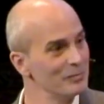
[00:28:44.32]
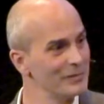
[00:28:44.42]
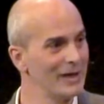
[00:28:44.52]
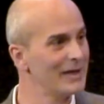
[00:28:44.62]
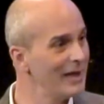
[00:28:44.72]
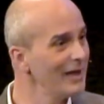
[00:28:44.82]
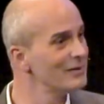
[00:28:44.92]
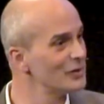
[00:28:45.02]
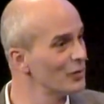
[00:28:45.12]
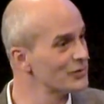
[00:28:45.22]
Again,
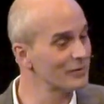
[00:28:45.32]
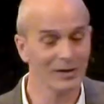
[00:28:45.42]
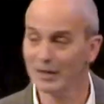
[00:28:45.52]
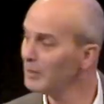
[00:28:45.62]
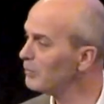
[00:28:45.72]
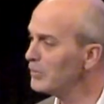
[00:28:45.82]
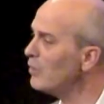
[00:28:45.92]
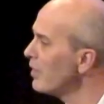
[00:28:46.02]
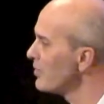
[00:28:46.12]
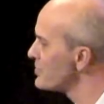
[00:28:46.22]
Joseph, but you
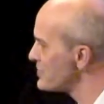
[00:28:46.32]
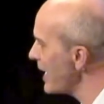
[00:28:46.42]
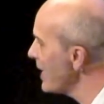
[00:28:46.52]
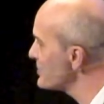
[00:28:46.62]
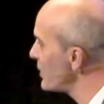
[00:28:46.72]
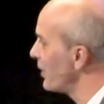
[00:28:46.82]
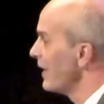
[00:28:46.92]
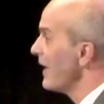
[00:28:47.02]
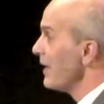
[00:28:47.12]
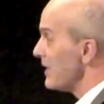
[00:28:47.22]
don't understand, sir.
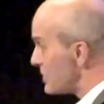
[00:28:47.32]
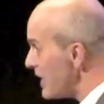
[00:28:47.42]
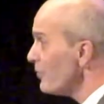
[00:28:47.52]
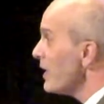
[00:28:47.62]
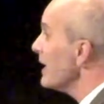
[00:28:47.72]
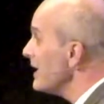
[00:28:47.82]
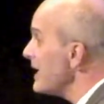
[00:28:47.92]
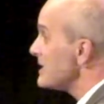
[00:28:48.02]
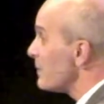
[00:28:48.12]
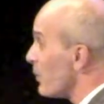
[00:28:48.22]
She really
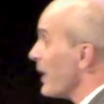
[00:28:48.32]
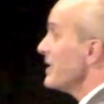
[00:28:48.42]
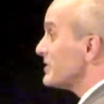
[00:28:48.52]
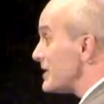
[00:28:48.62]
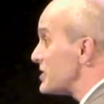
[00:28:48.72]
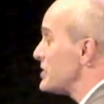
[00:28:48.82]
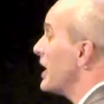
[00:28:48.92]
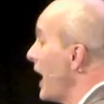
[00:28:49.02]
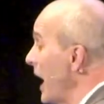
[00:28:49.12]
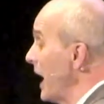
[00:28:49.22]
needs a place to
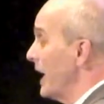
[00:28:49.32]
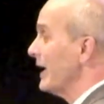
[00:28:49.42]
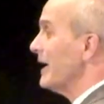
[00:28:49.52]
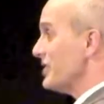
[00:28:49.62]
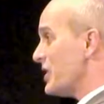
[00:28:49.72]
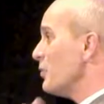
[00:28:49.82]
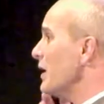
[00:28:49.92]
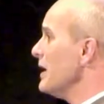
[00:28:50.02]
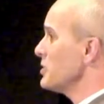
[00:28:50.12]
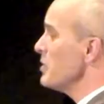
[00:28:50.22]
stay. She really
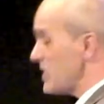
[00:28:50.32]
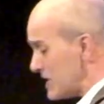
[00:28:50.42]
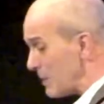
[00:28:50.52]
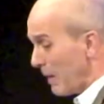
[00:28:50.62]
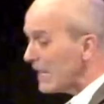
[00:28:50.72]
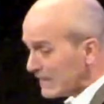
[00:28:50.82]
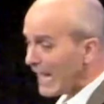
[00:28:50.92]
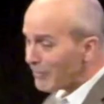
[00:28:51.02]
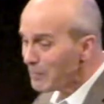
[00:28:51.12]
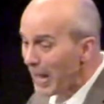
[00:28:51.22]
needs, she's about to
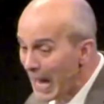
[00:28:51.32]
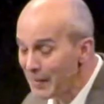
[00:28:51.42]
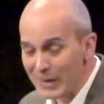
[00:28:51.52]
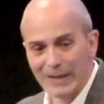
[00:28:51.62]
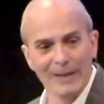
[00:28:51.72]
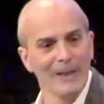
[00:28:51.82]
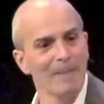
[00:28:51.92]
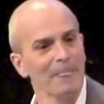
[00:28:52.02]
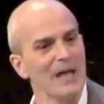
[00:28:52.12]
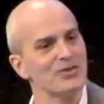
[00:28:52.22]
have a baby
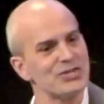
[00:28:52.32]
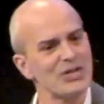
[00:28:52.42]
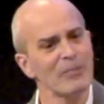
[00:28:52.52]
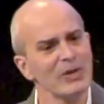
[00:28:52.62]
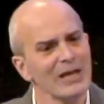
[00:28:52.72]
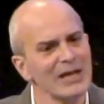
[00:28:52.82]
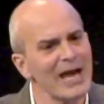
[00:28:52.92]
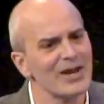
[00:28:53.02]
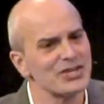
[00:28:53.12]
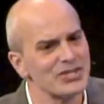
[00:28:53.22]
and something kind
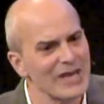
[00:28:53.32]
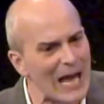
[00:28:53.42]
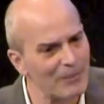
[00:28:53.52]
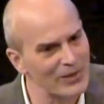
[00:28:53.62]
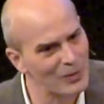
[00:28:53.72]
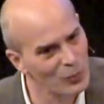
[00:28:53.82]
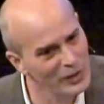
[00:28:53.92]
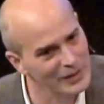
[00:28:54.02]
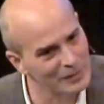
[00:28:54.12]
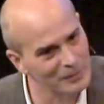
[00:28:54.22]
of snapped in William.